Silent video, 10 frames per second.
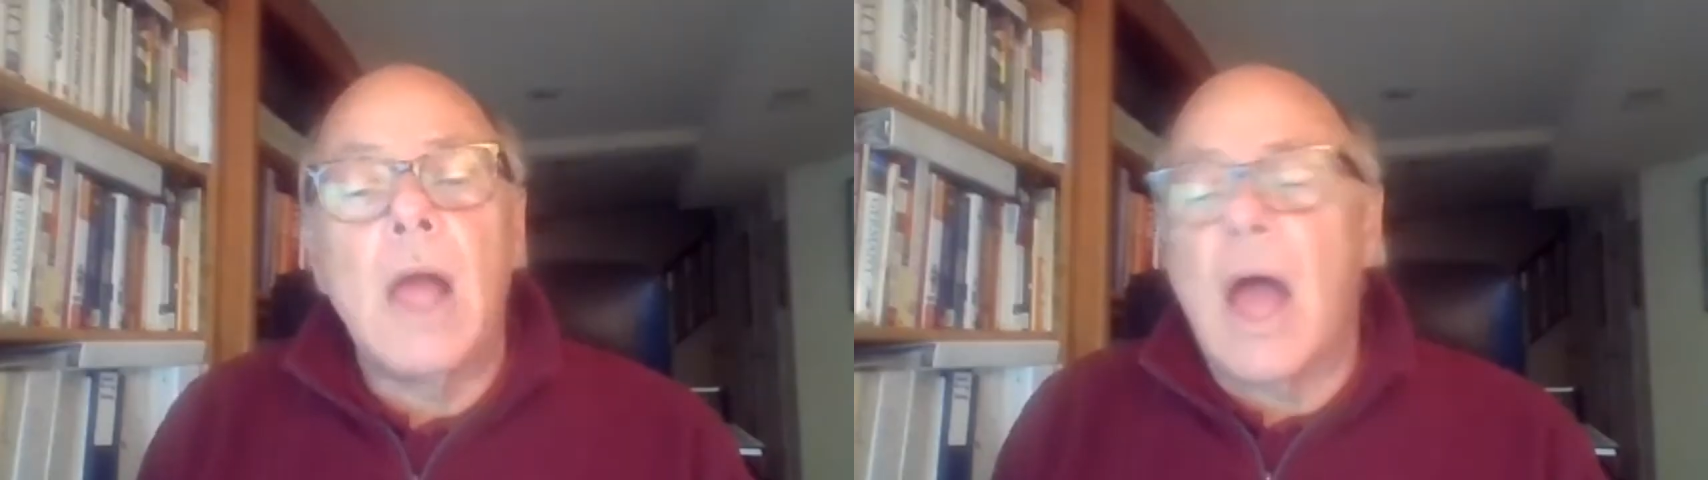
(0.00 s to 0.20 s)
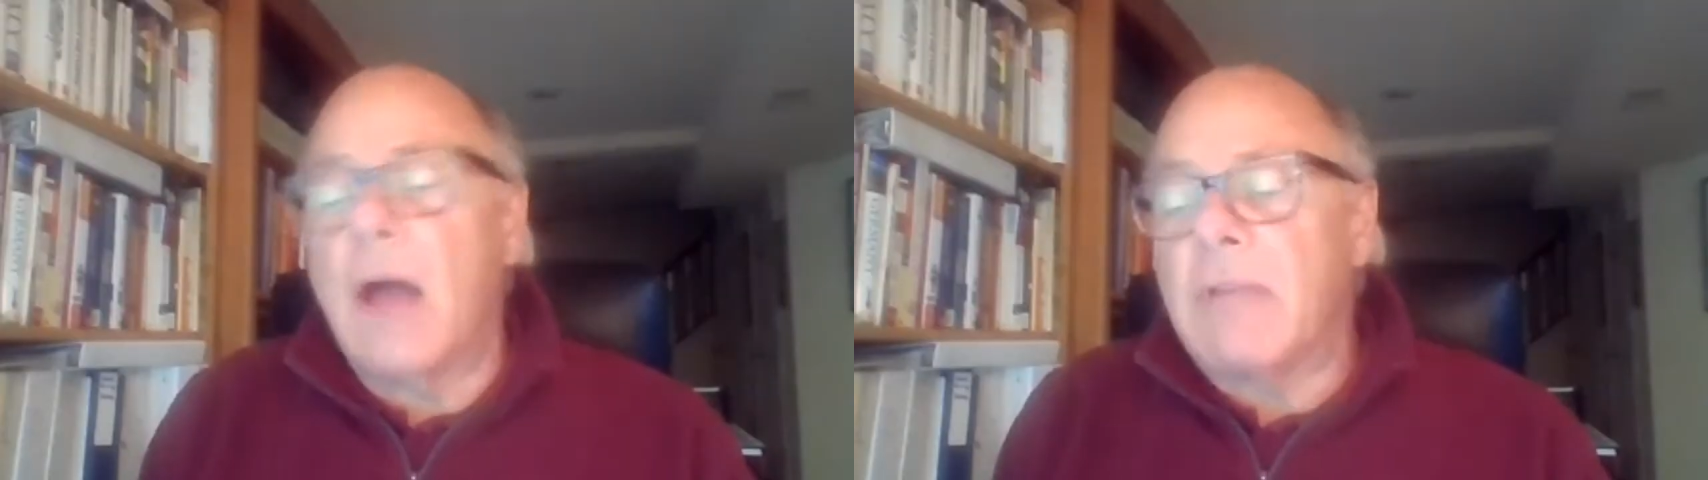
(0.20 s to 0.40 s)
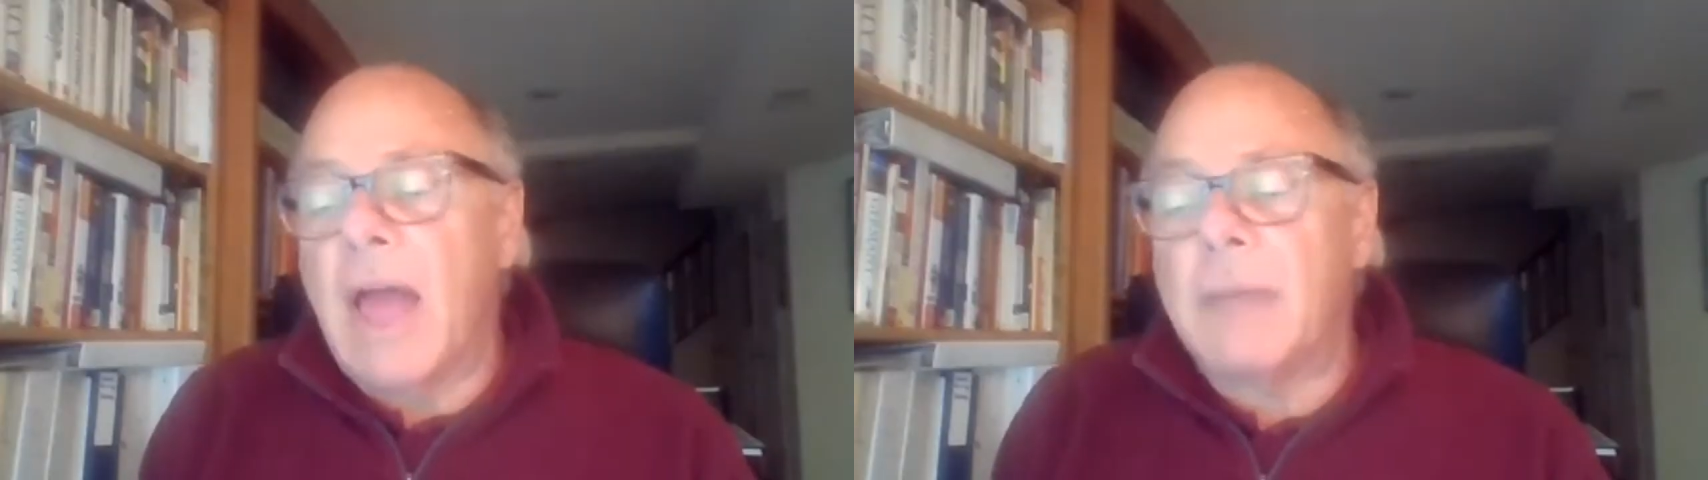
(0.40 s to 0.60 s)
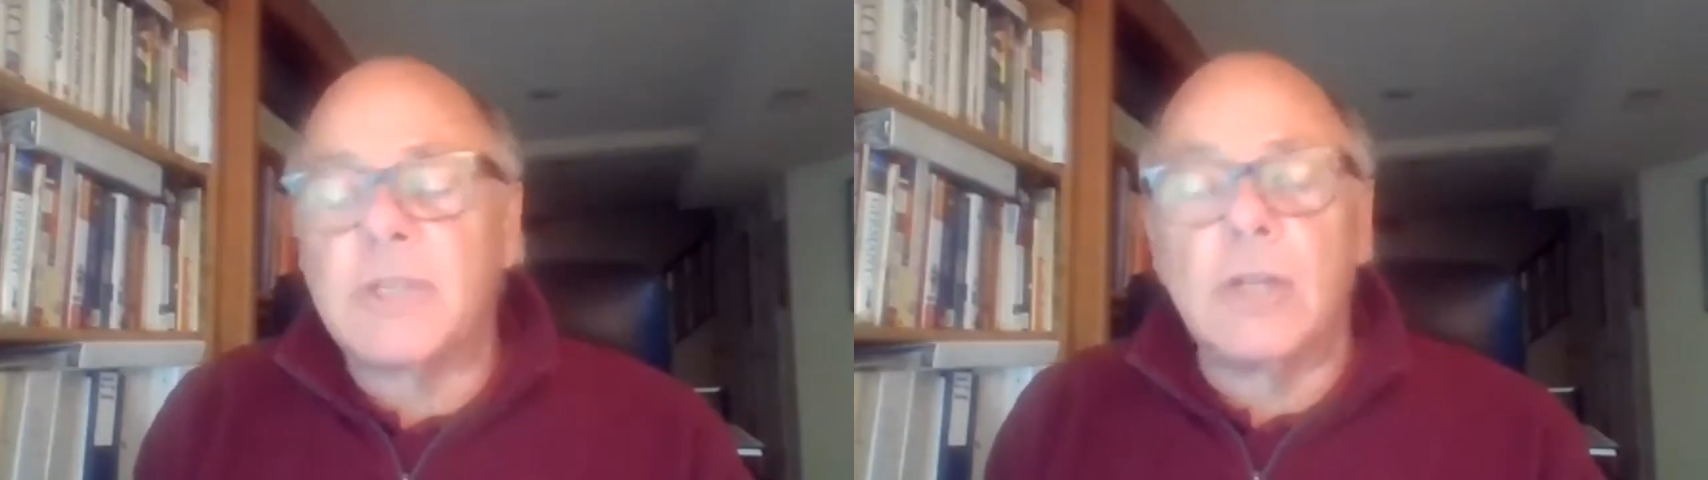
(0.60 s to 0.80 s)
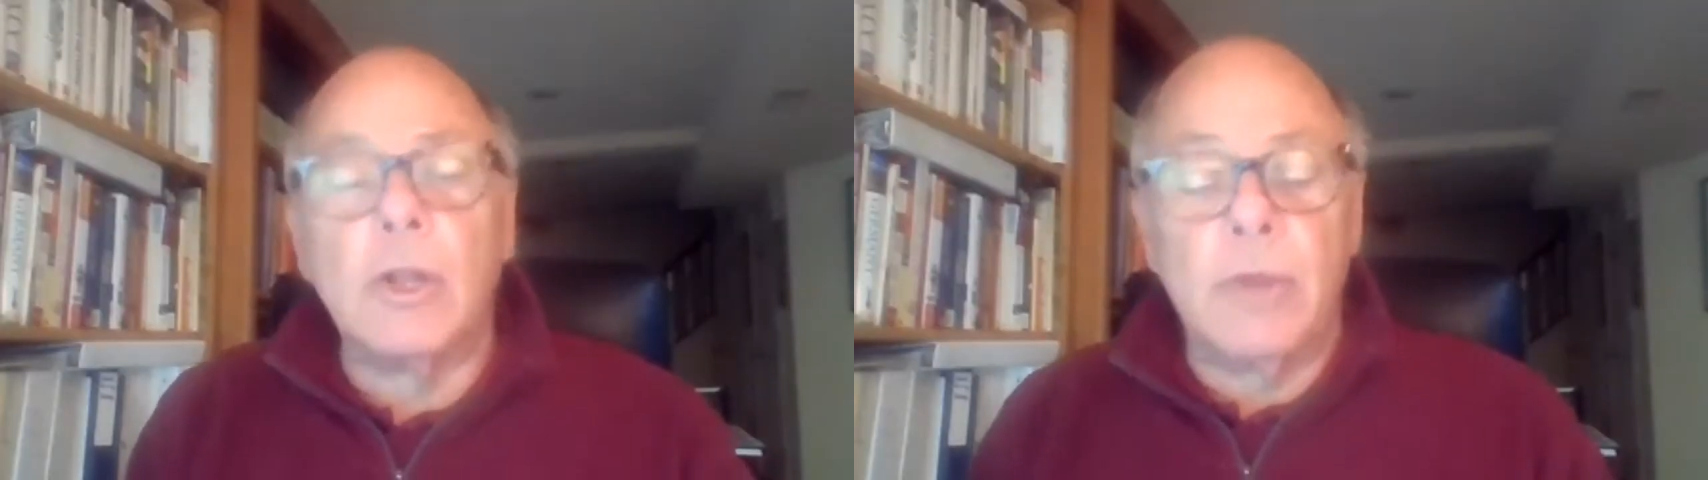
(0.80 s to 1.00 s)

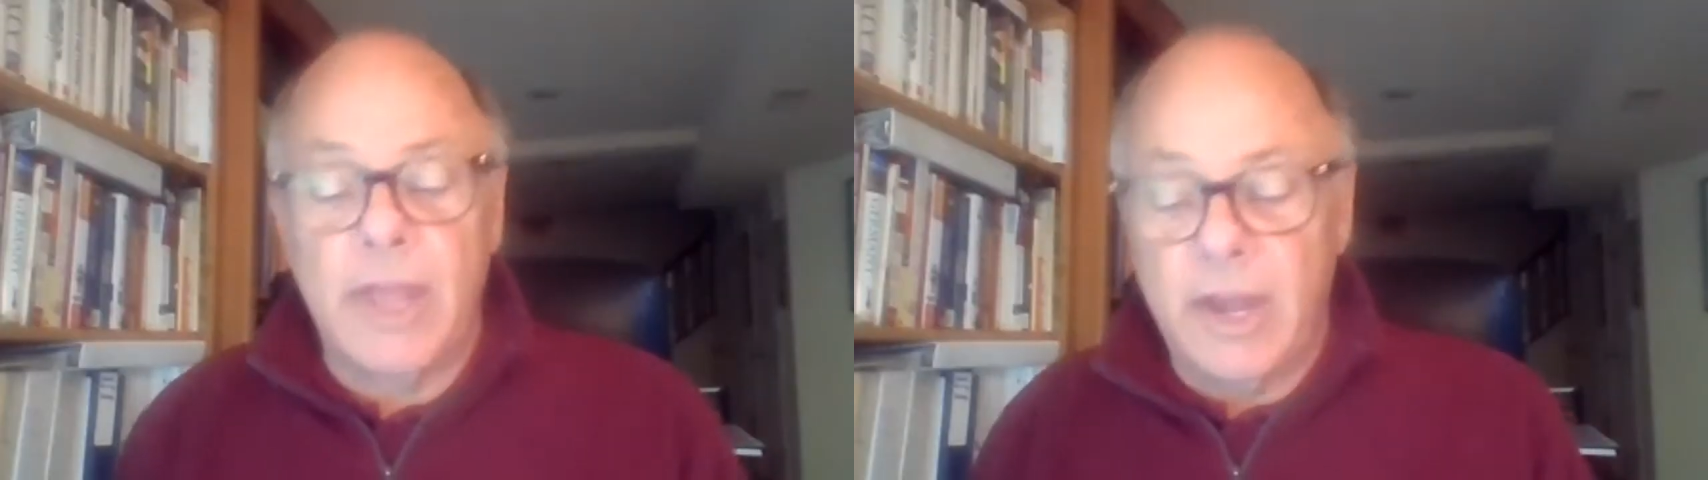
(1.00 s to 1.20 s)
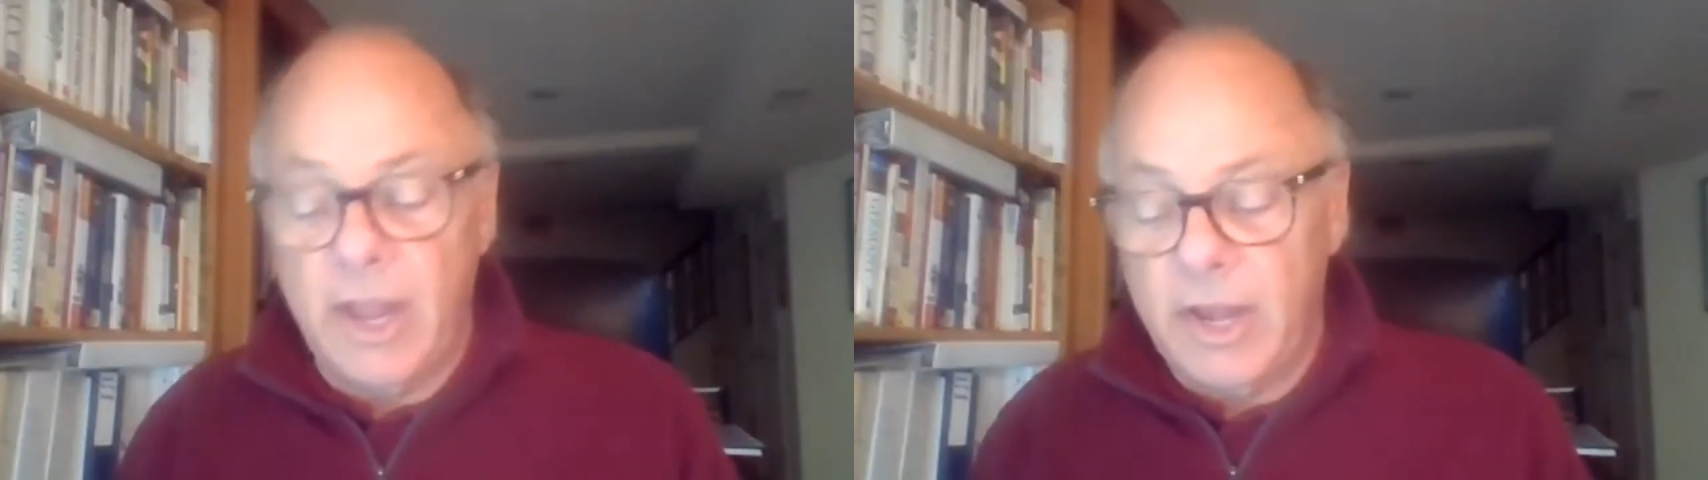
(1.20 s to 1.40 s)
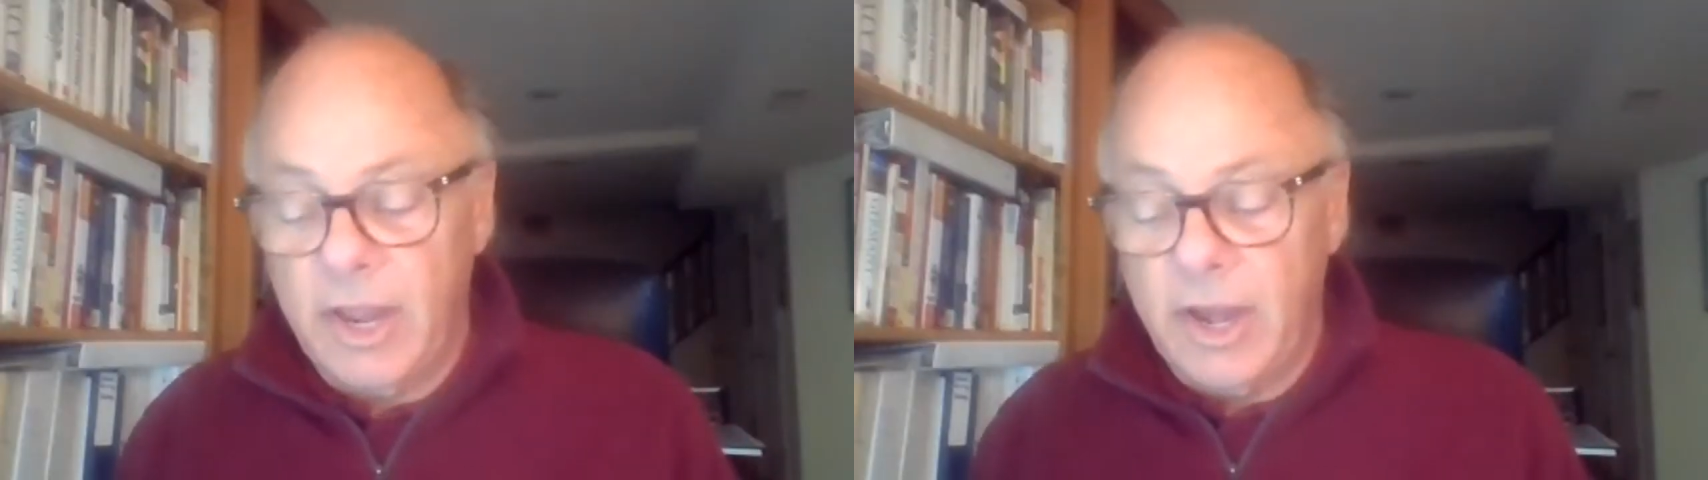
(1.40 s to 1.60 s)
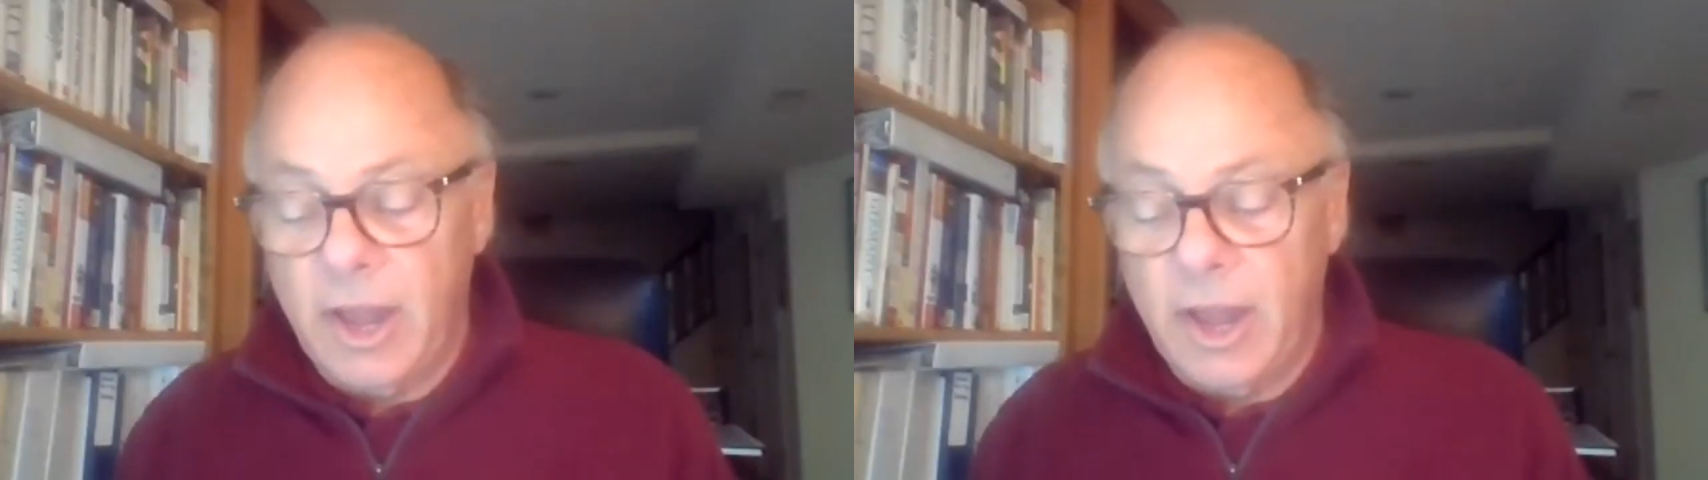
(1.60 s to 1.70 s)
Absolutely. It